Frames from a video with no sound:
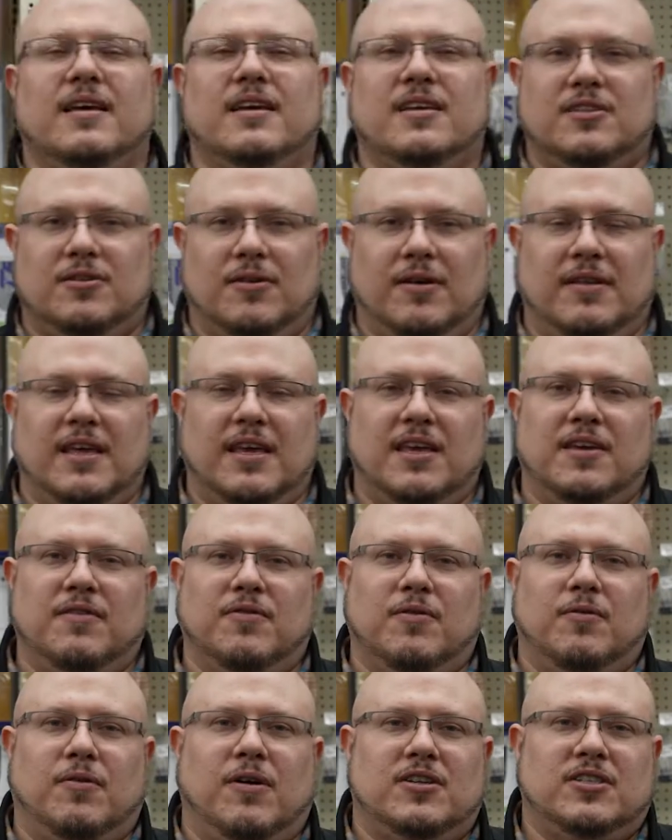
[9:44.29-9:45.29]
So I thank you
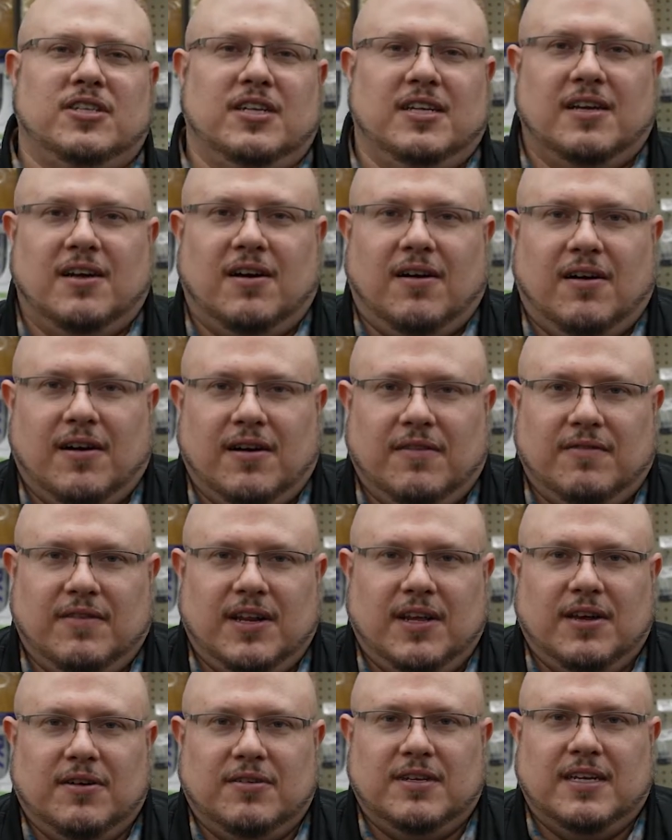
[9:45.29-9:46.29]
for watching our
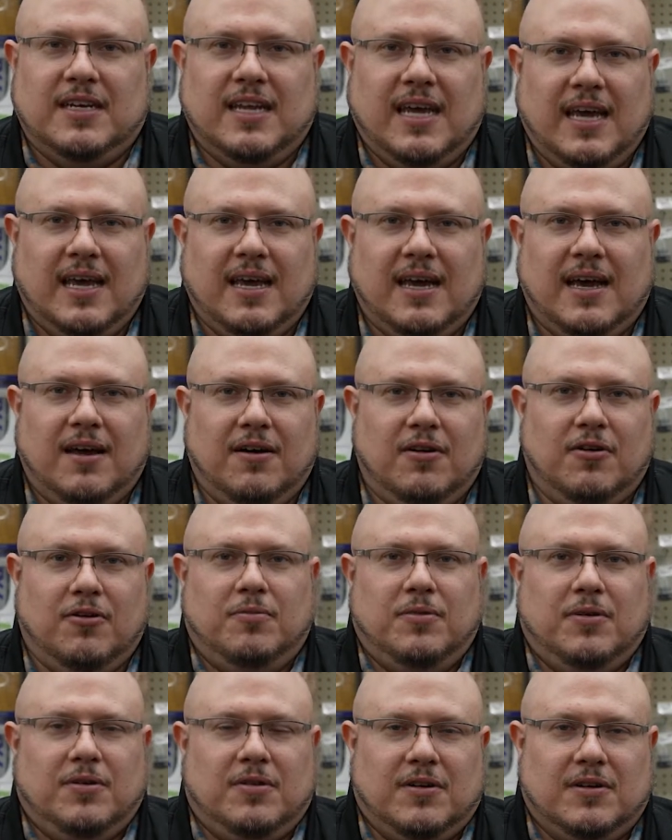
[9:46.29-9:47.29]
video today. I
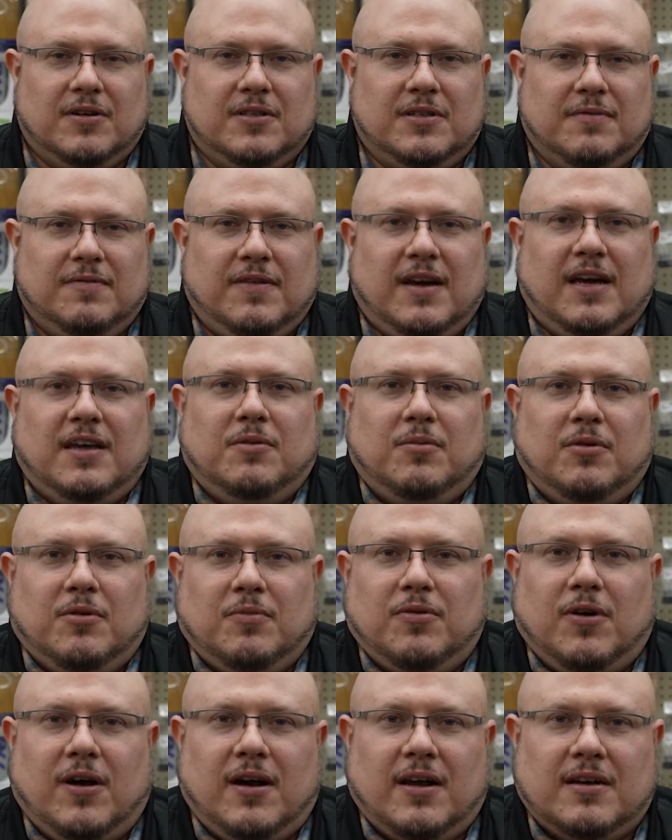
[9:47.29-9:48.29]
hope you learned some valuable
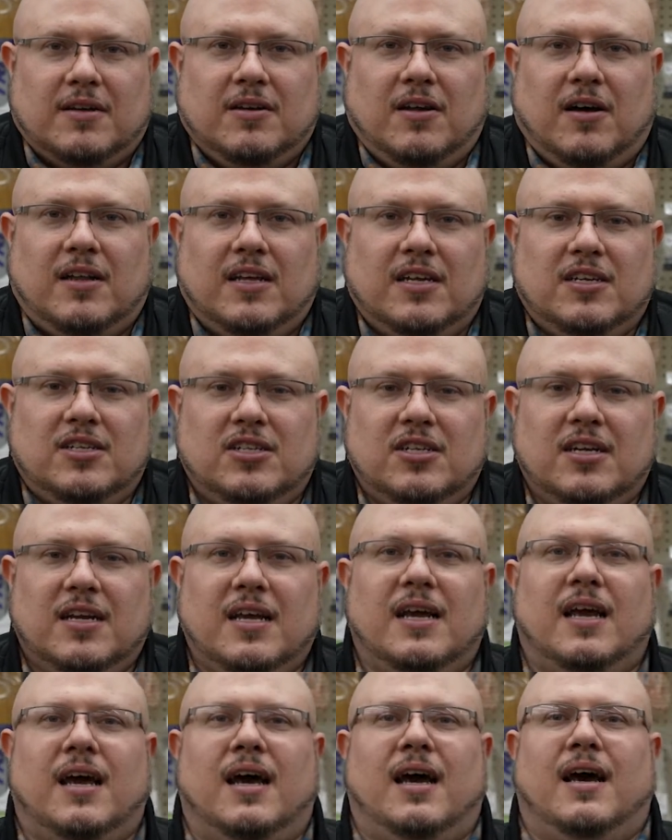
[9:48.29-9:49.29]
product knowledge.
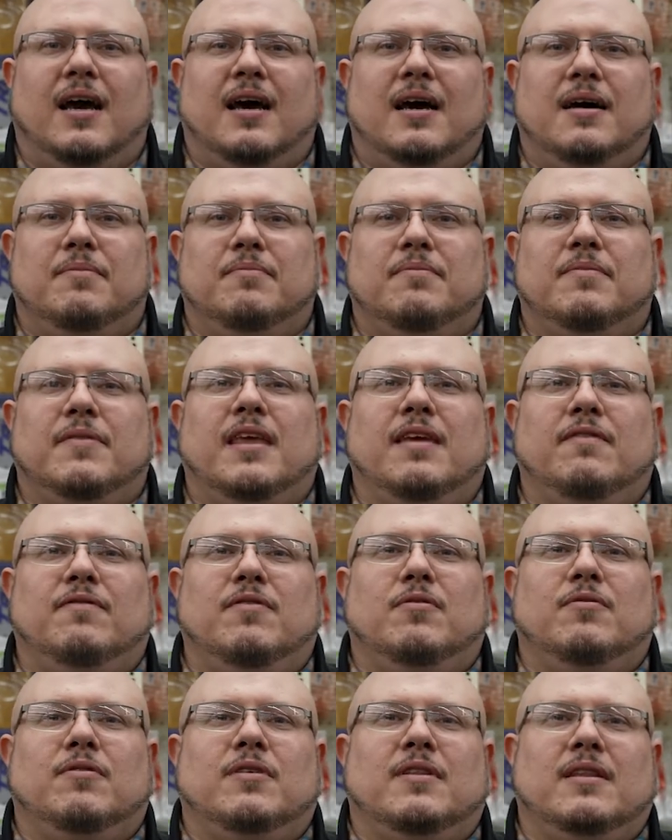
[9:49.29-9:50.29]
If
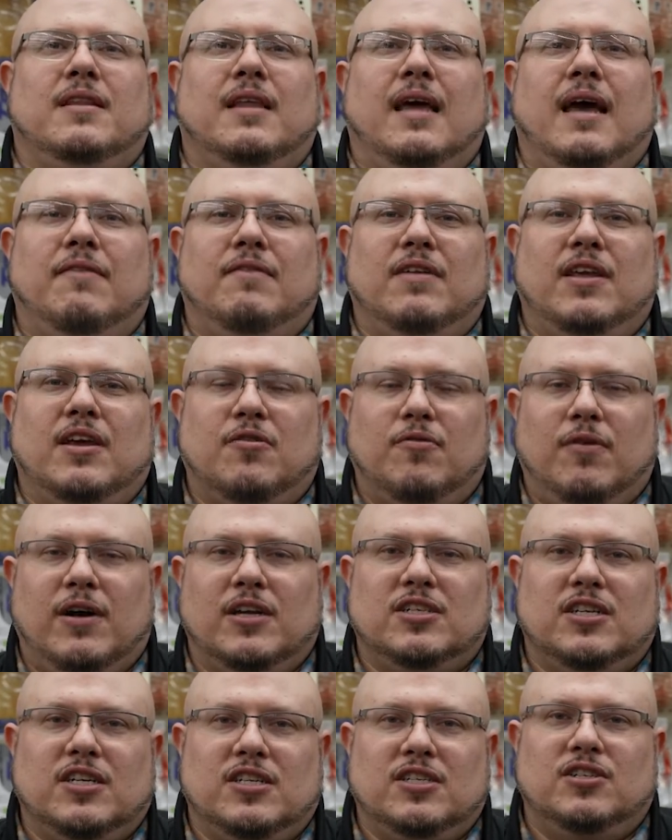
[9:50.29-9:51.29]
you would have any
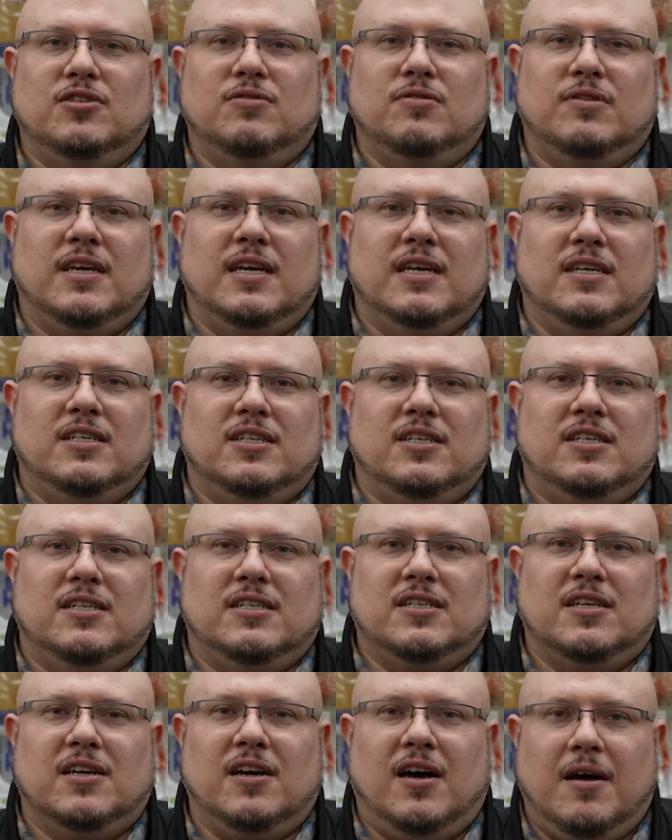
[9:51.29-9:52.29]
questions, you can
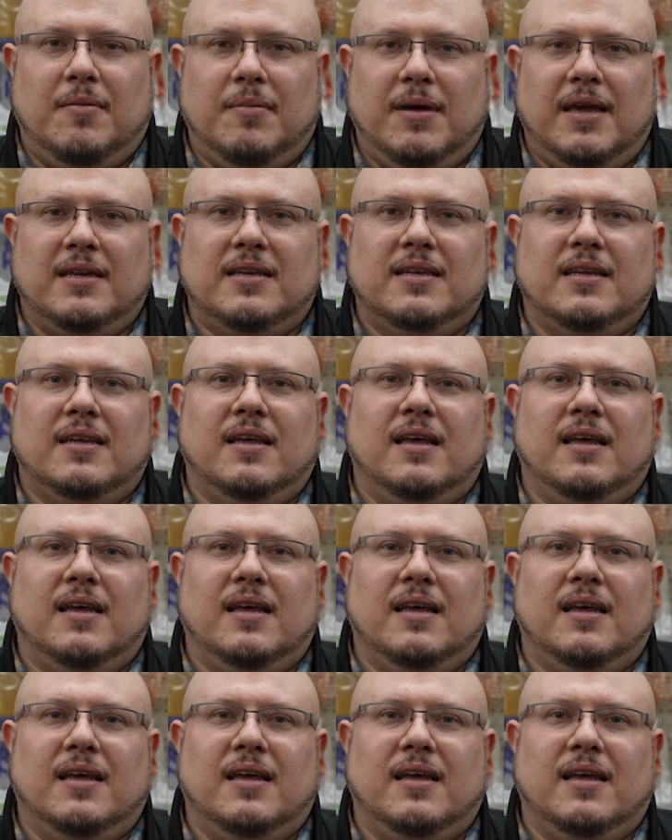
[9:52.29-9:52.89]
just comment